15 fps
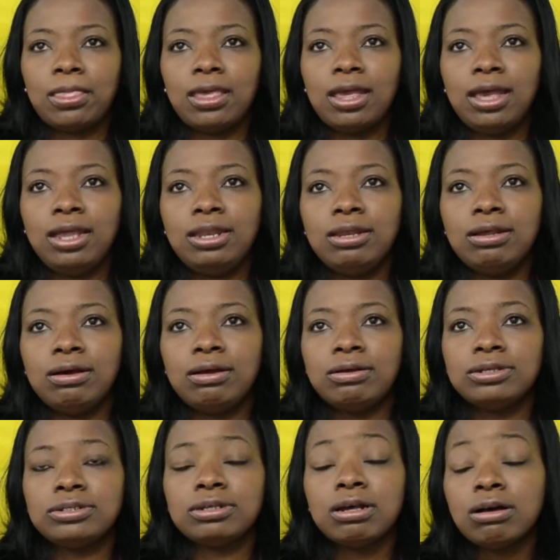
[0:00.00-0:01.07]
and
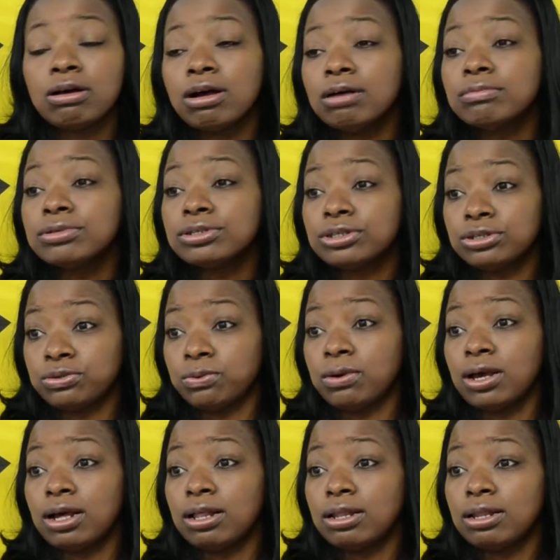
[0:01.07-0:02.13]
are as accomplished as
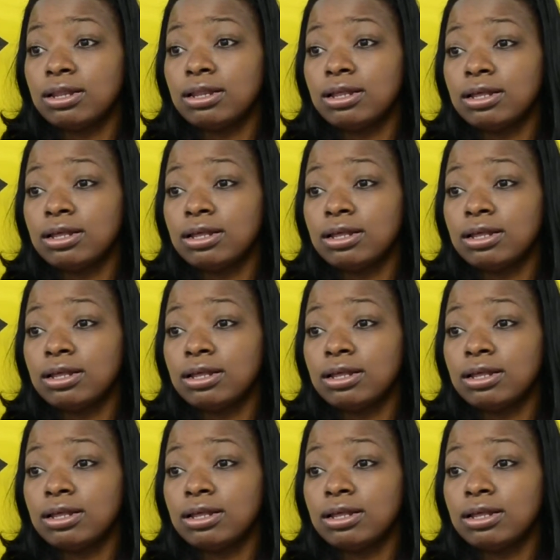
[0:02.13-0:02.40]
well.